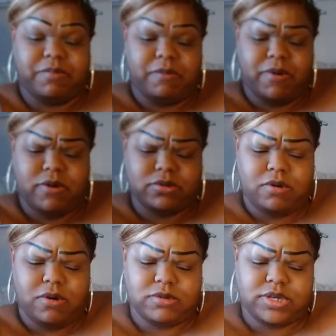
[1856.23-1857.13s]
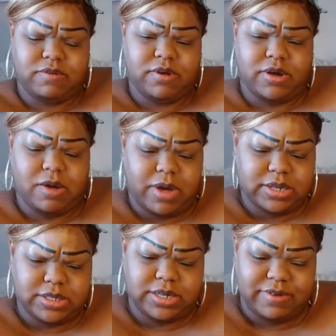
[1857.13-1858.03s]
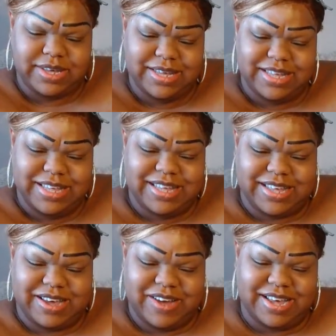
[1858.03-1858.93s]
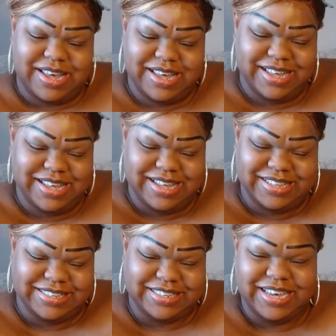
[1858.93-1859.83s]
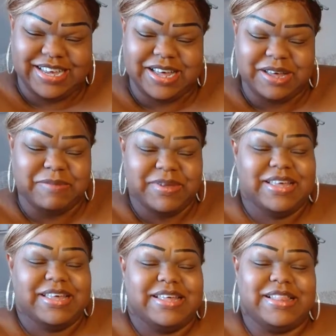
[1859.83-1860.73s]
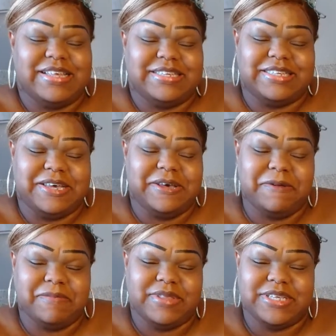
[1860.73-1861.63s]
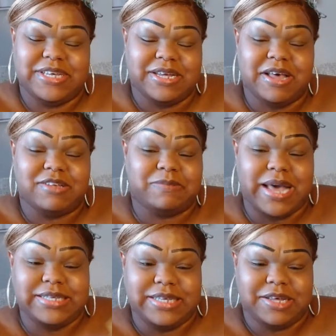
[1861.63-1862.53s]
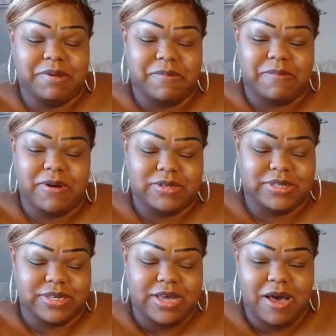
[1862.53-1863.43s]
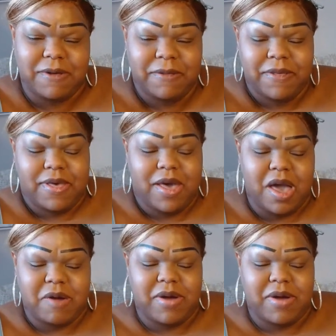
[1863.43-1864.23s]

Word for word: proposal on TV. Are y'all watching TV? All right, come. Let's see. Ten of Cups, Spicy could be proposing to y'all. All